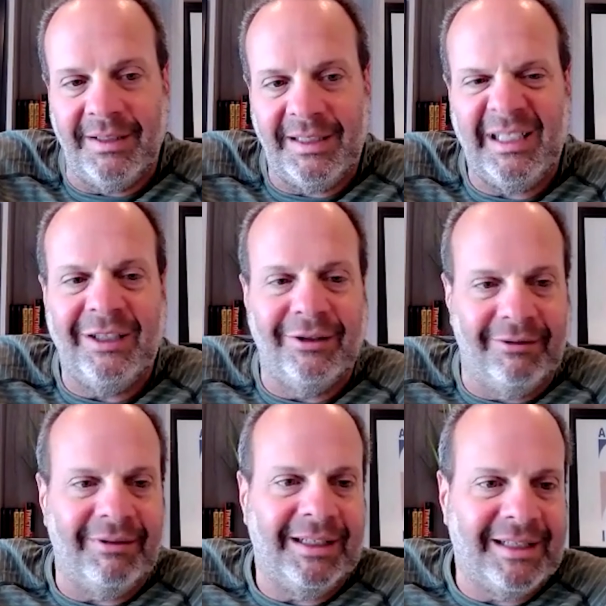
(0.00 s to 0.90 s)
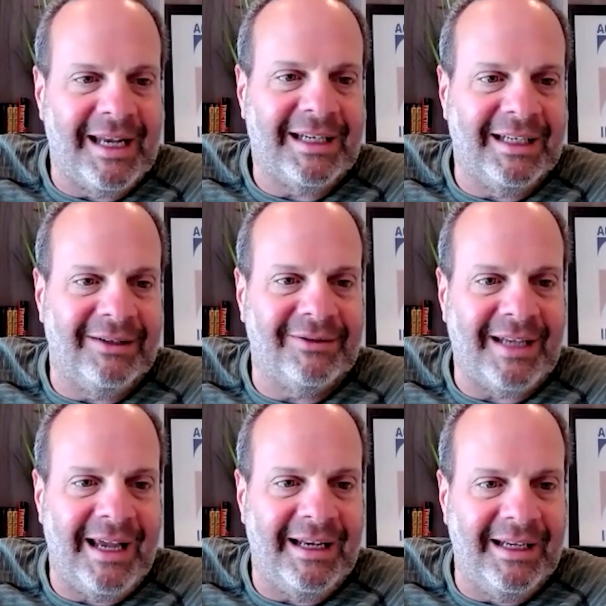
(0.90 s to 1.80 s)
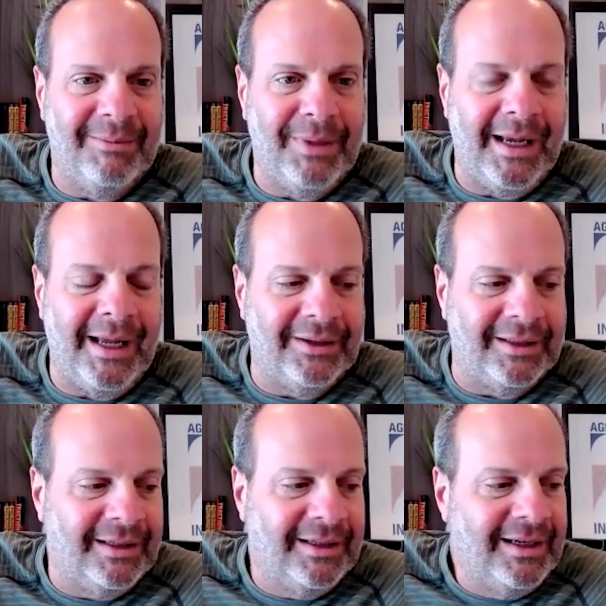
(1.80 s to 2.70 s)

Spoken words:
senior executives at Inbound, and